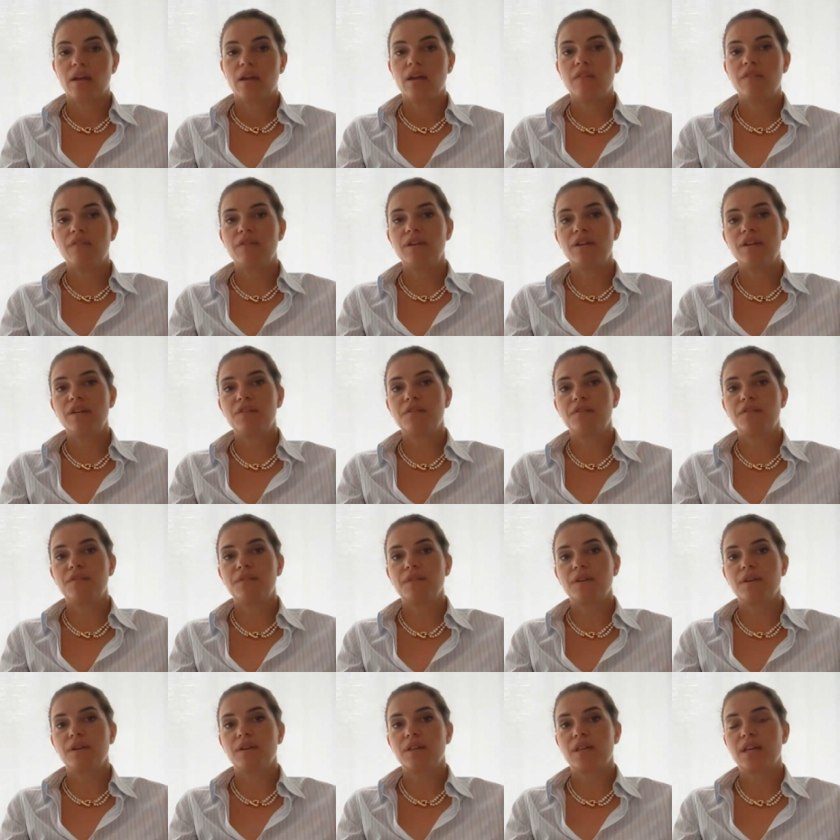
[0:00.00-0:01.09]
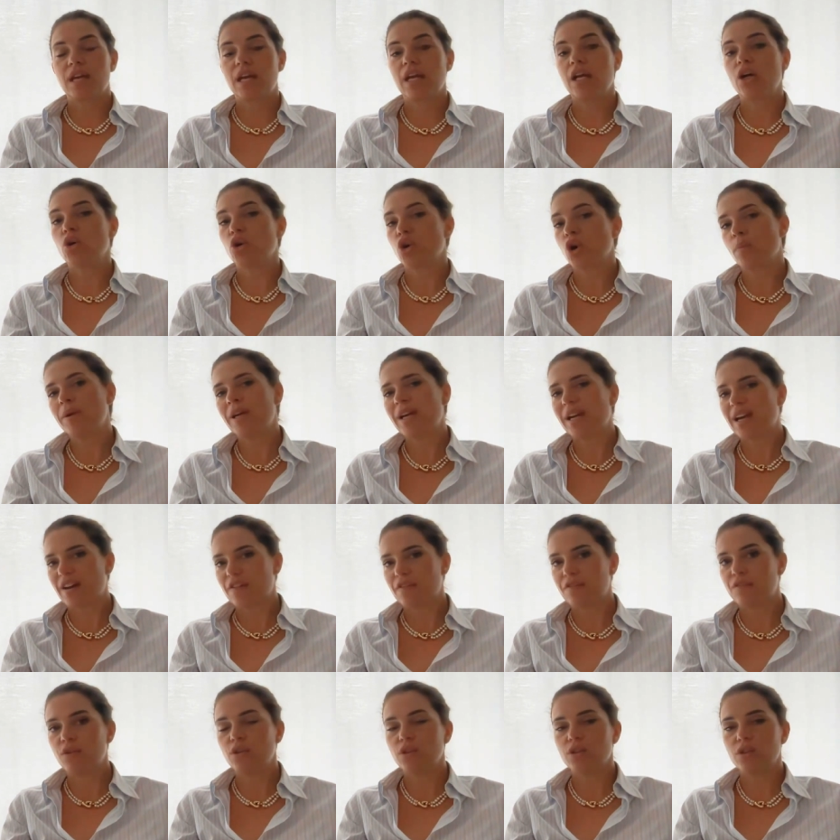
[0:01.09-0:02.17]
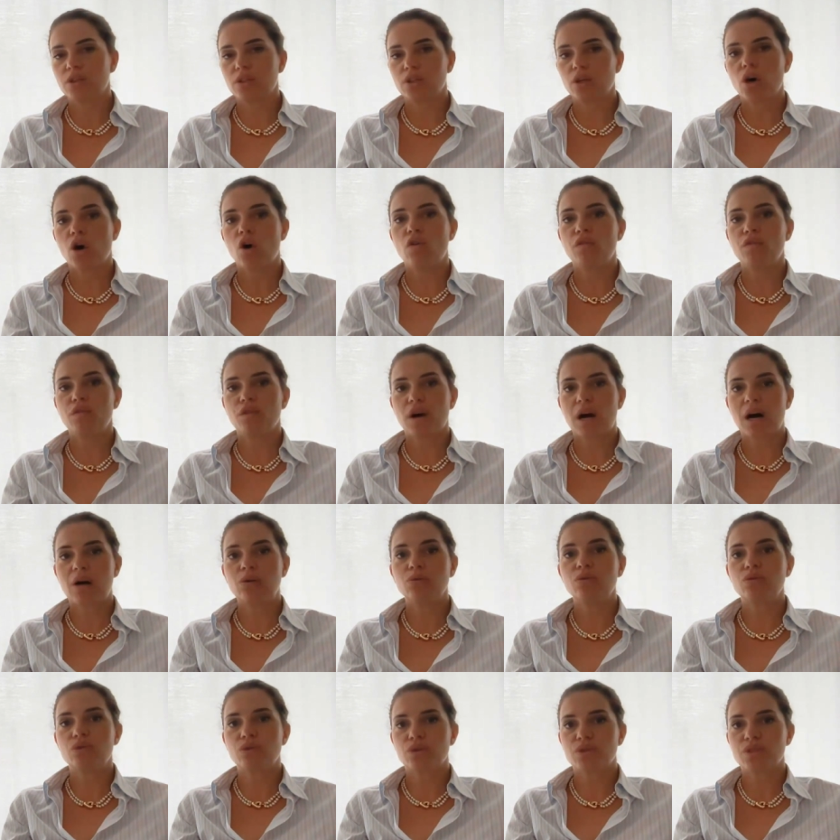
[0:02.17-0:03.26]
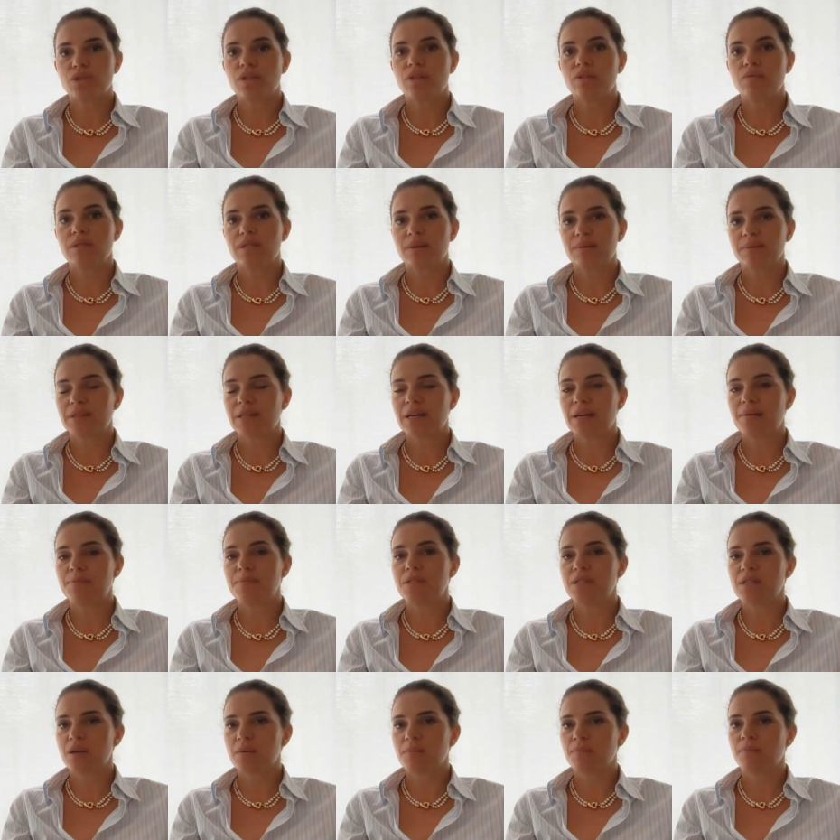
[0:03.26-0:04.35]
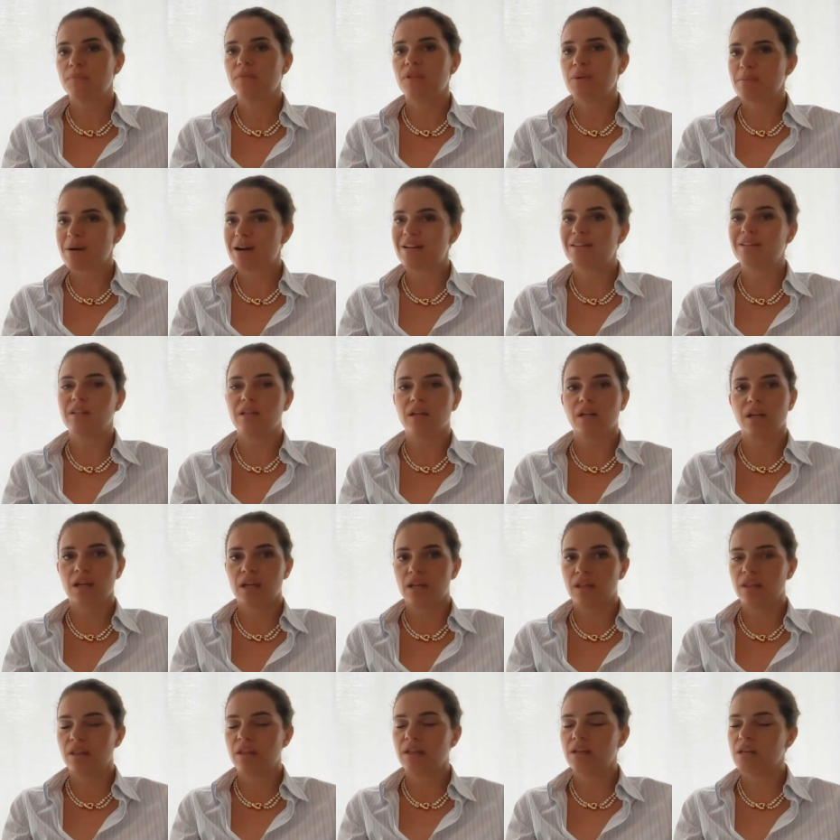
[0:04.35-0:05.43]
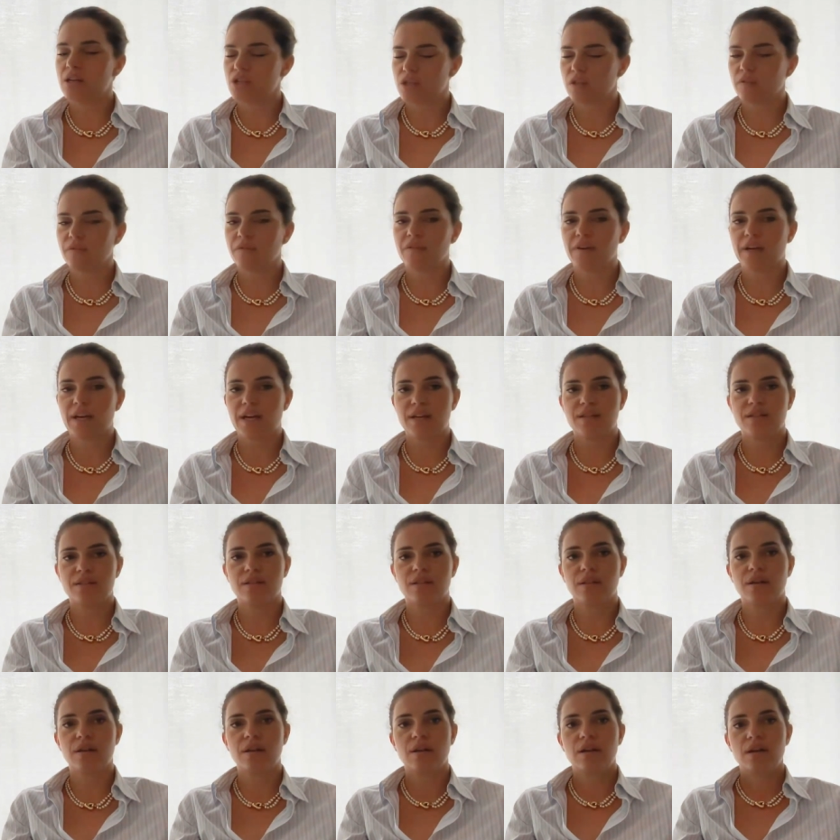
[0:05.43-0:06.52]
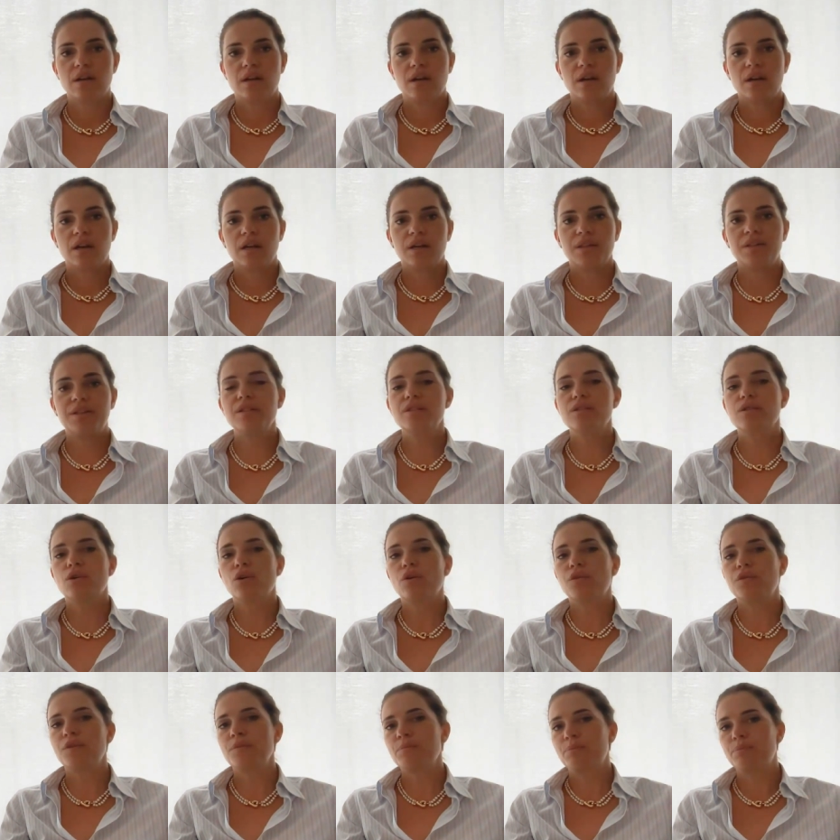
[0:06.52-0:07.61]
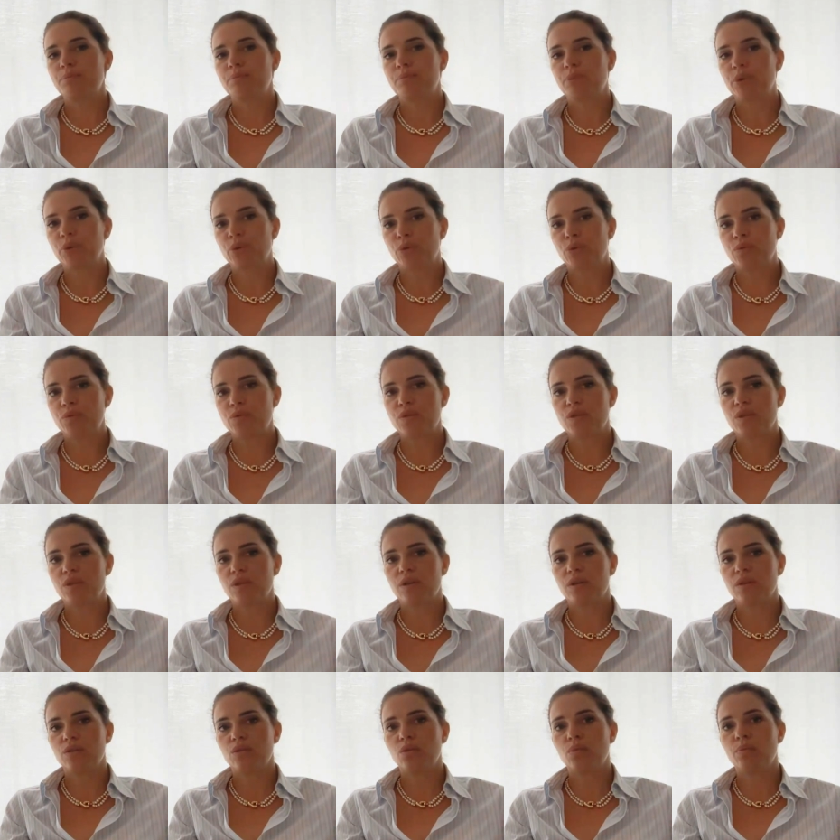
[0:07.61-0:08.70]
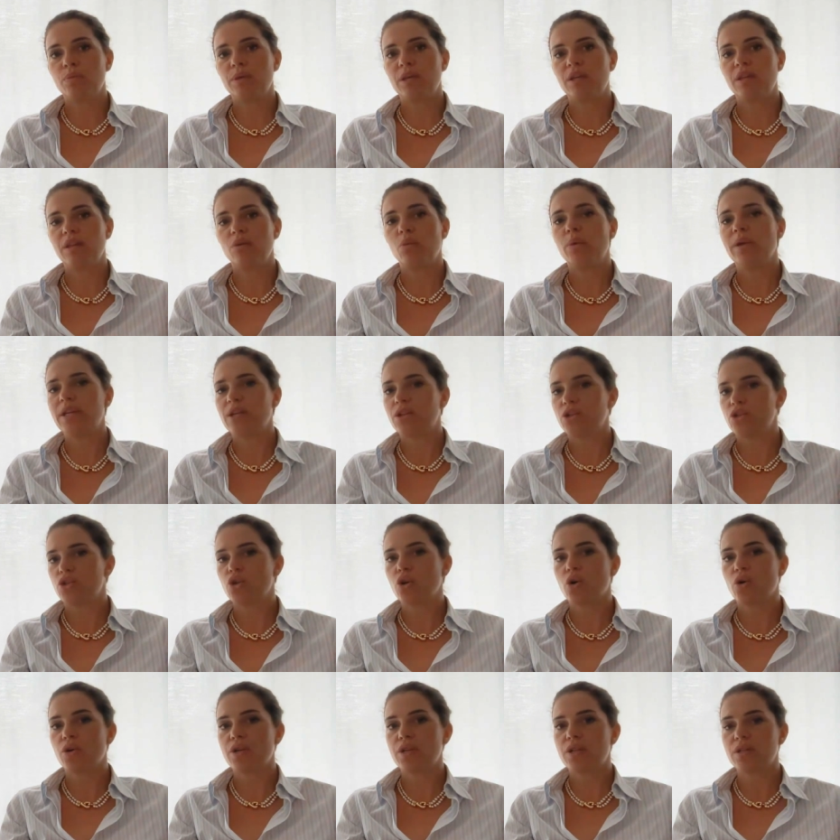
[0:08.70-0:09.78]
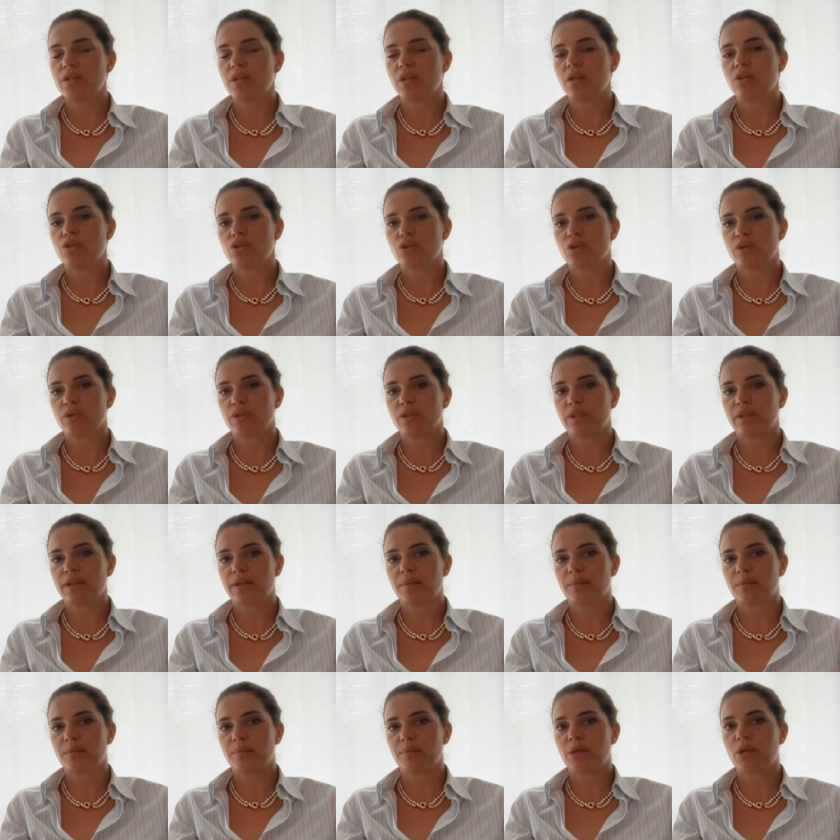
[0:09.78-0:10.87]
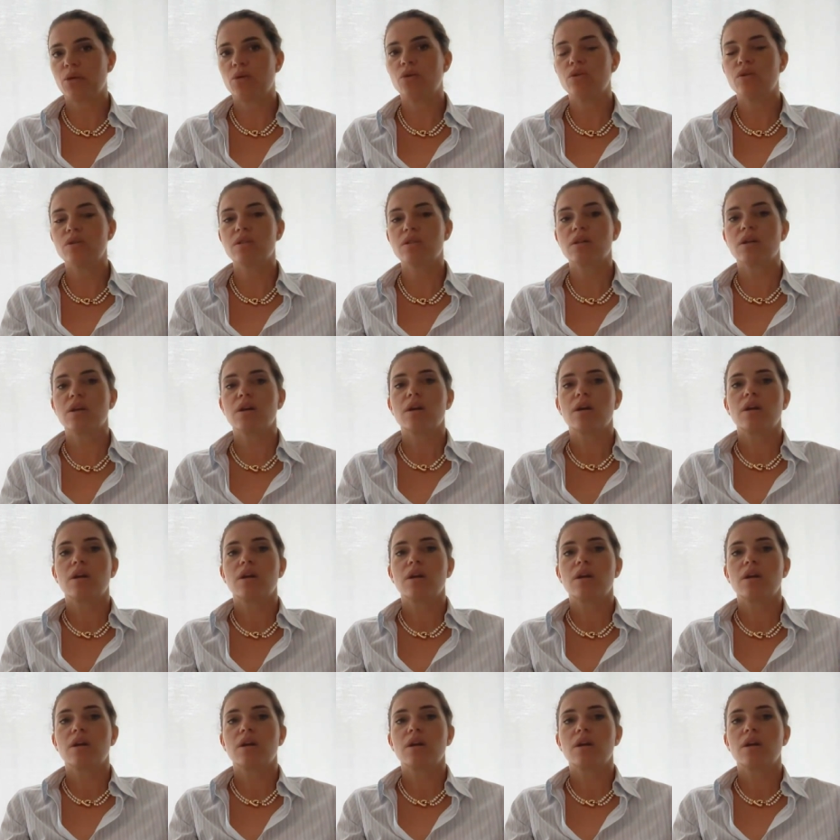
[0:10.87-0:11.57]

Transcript: even if uh, the economic effort of outsourcing sometimes seems demanding in the initial phase. It is often proves uh, to be the winning choice in a short time, because